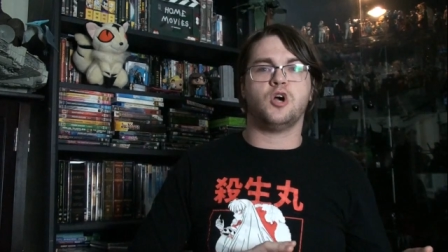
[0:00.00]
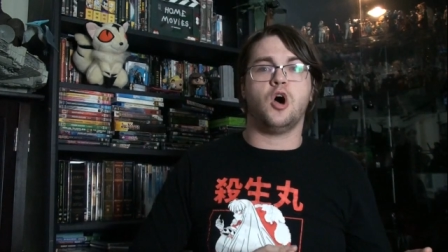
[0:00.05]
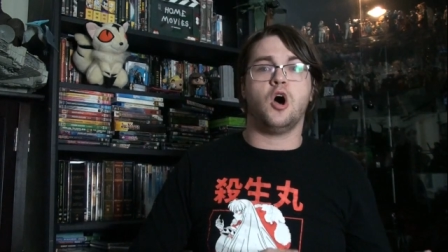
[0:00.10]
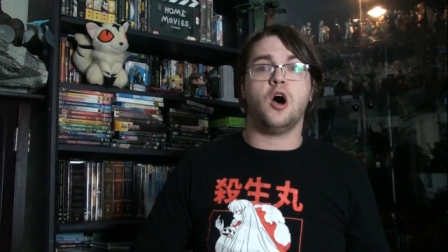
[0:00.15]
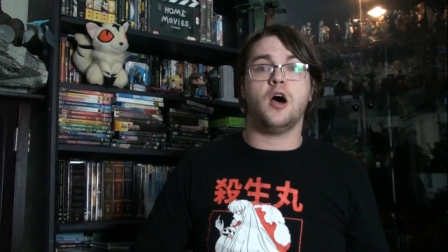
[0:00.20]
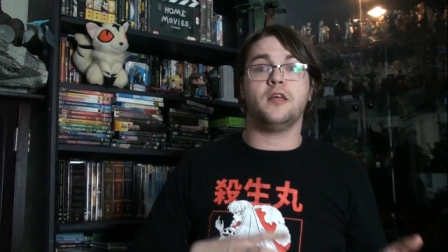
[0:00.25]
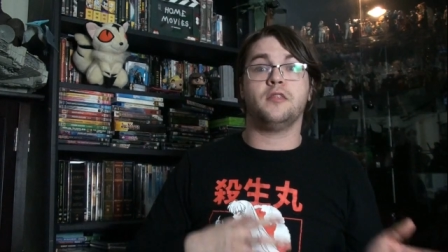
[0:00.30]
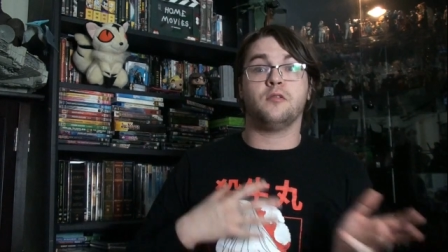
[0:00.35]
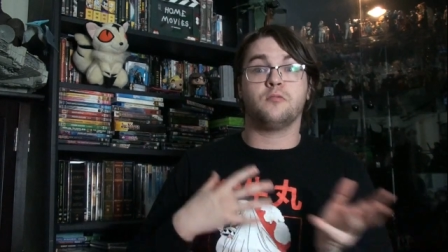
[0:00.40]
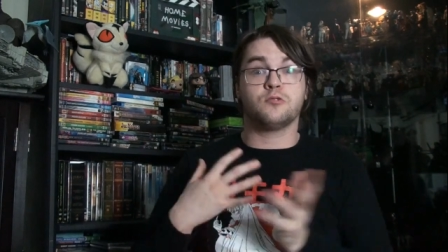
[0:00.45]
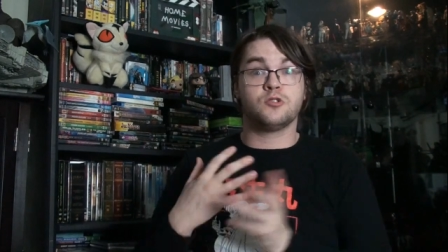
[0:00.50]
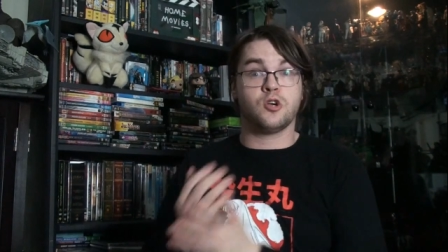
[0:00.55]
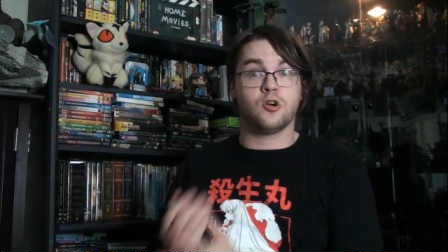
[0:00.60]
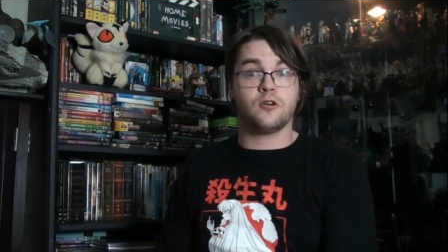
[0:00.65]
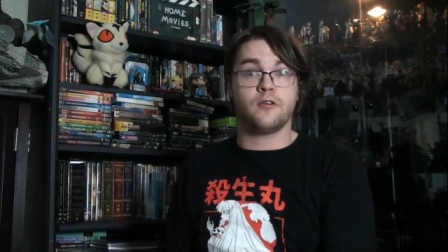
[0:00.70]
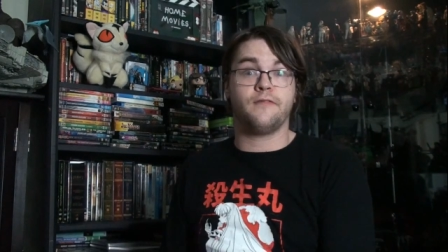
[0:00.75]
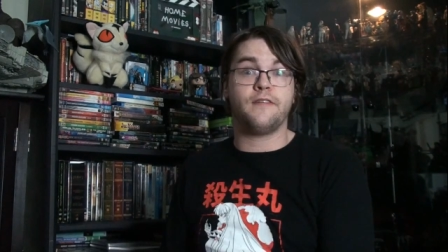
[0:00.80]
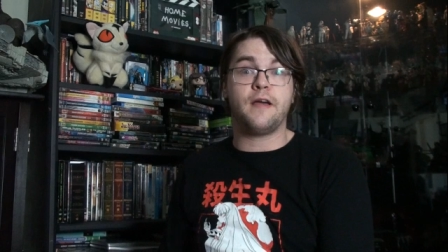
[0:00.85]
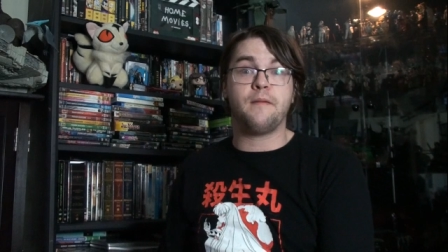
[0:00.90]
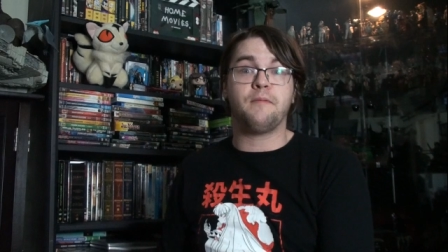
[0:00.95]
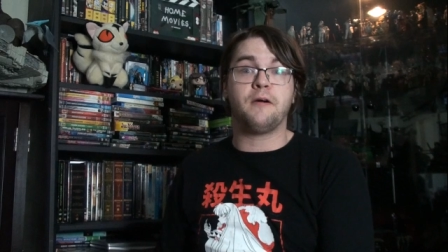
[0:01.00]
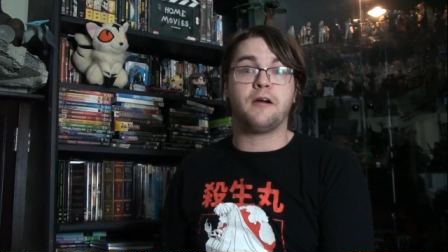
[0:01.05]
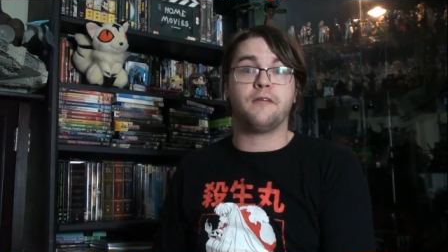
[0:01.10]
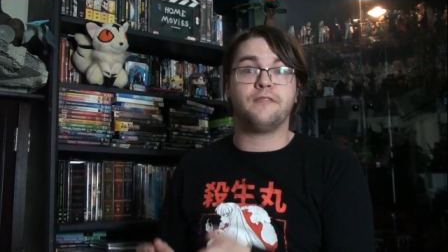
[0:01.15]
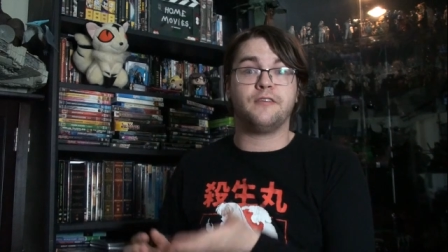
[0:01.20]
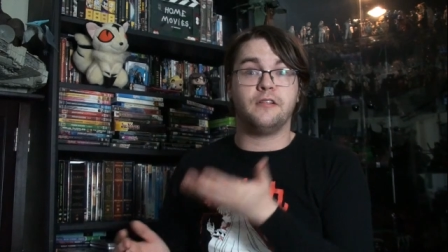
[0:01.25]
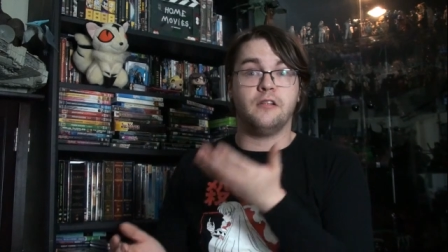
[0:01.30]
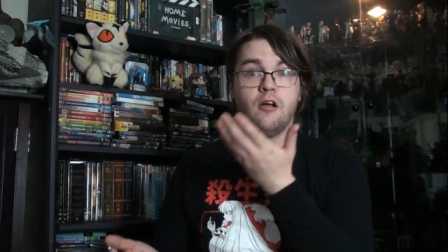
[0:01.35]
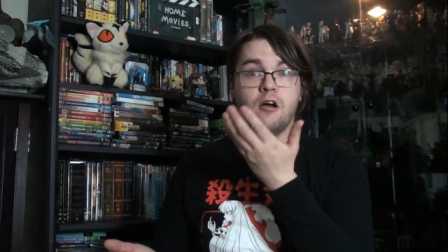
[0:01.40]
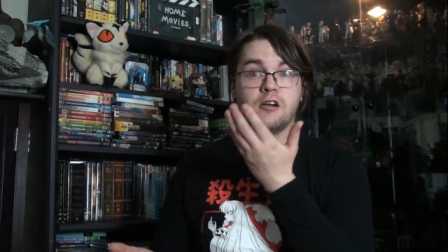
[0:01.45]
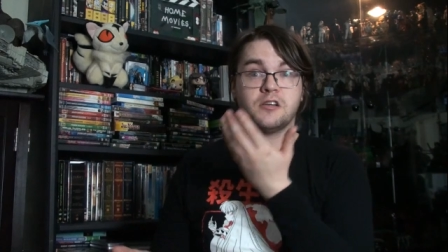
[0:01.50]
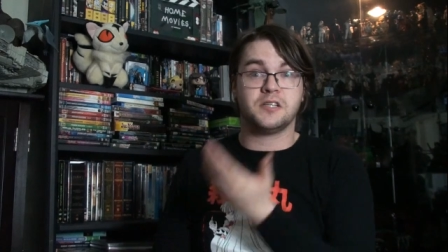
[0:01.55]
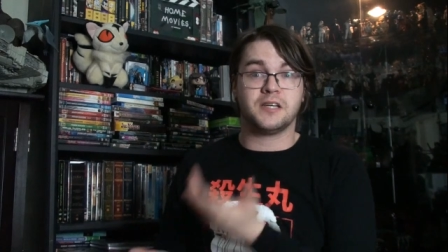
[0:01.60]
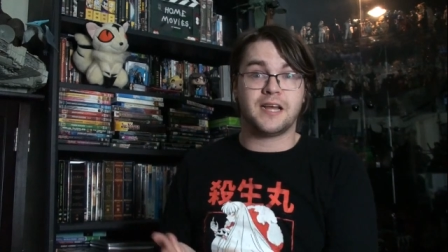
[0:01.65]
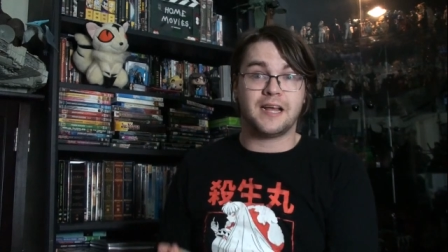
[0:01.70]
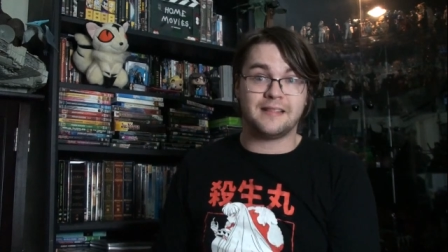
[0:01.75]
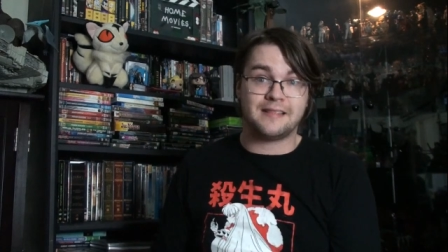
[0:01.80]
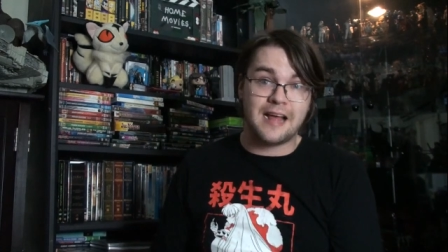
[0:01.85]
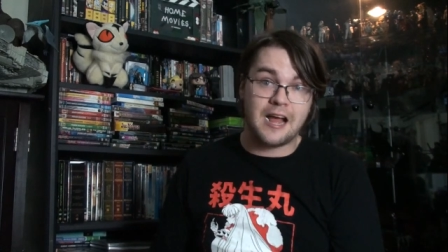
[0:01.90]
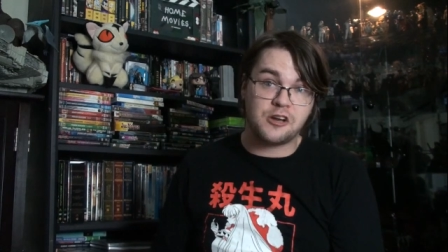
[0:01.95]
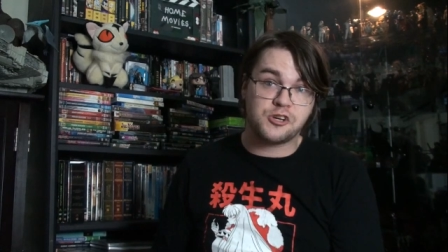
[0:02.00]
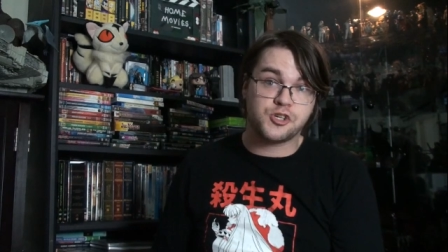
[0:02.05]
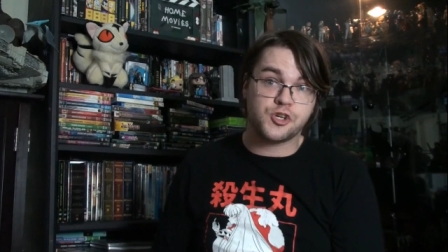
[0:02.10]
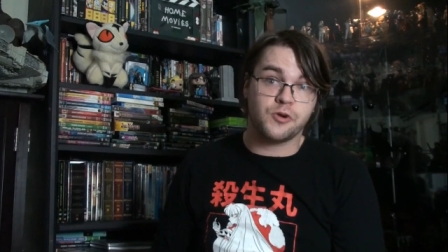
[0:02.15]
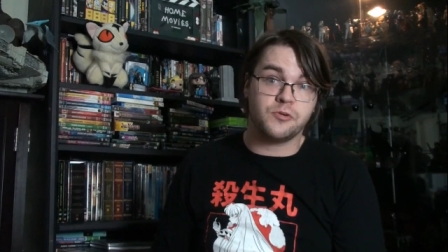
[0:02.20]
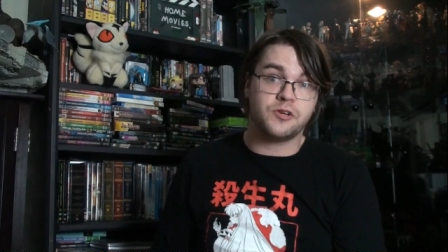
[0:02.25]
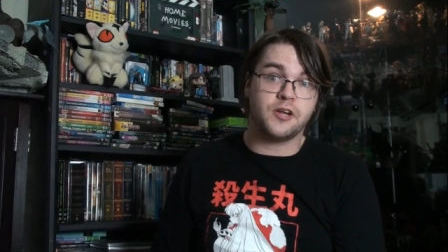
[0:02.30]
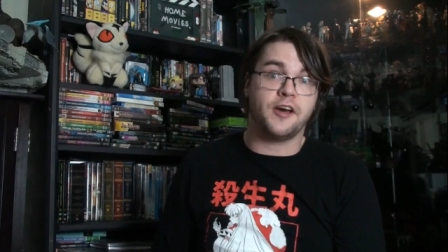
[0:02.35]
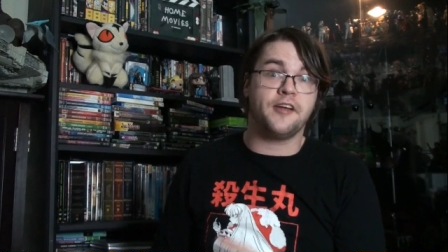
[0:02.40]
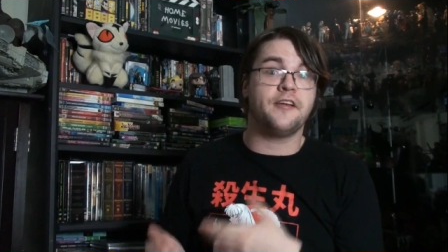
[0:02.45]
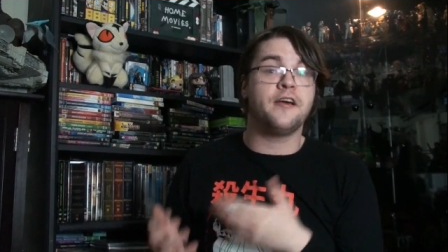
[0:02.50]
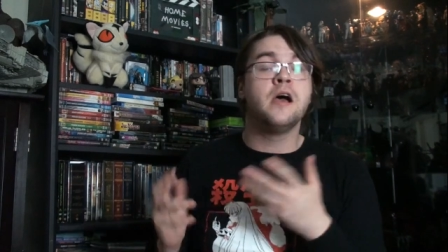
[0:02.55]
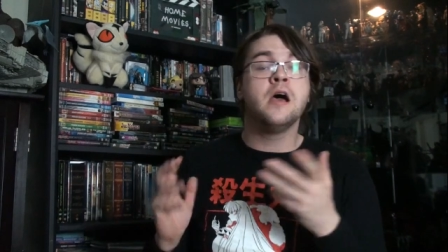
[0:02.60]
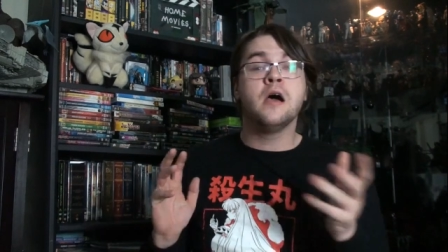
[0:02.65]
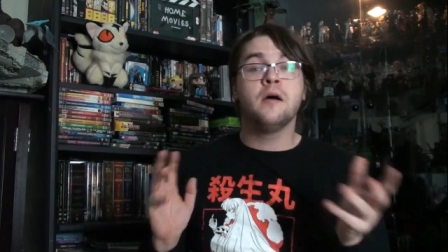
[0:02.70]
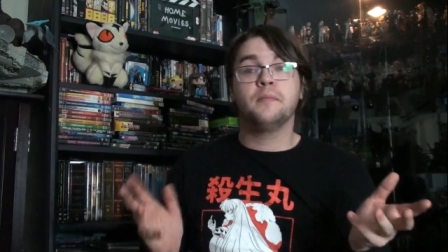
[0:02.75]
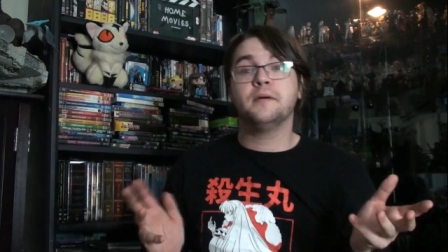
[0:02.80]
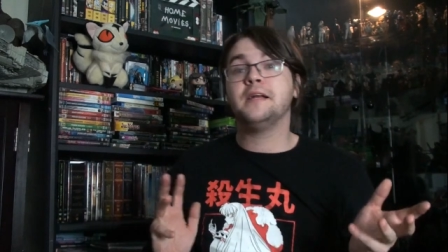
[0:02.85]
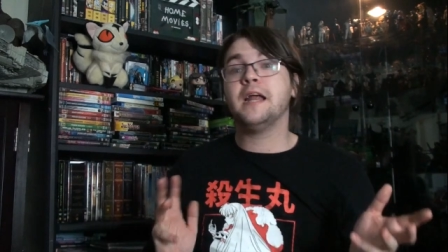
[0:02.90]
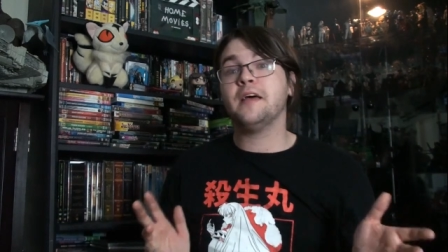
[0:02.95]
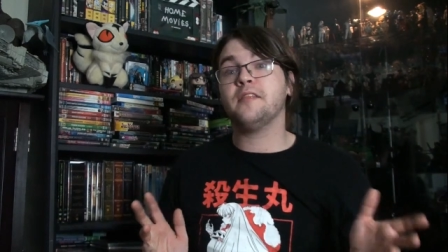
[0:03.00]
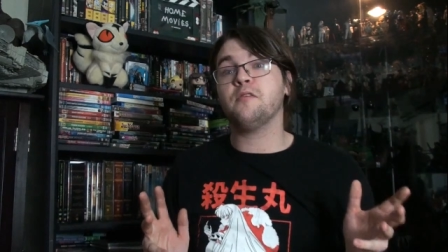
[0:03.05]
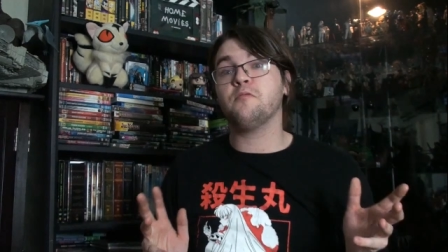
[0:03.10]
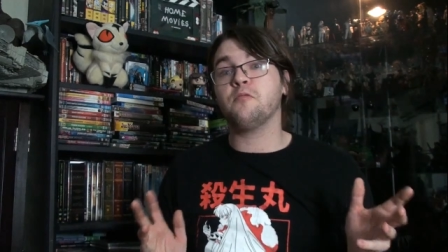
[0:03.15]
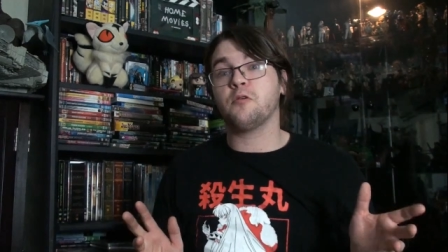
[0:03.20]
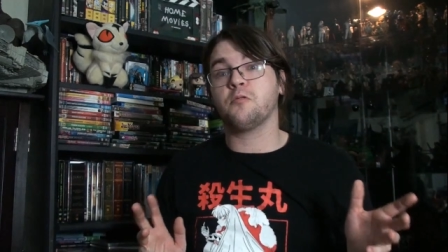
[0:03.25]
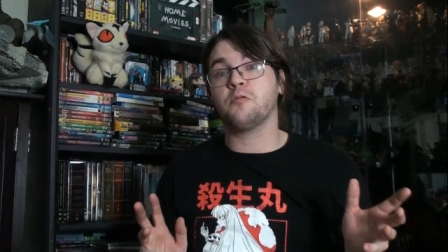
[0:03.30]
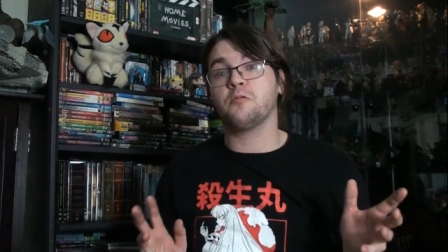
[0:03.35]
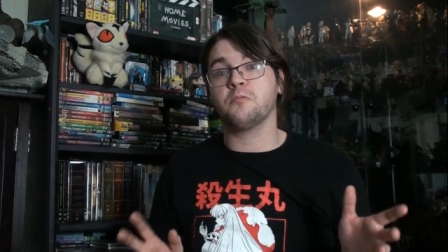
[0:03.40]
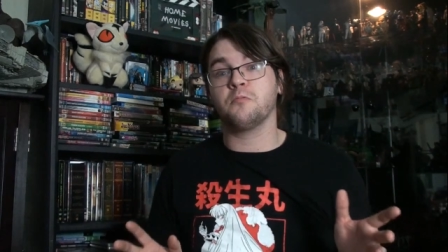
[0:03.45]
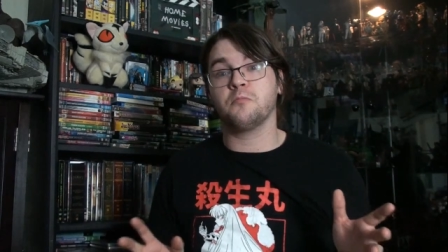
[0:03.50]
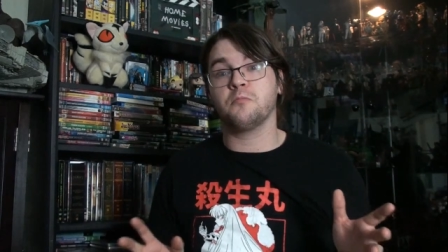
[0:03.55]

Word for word: on the Rosario Vampire vlogs and get that show done, but now that we're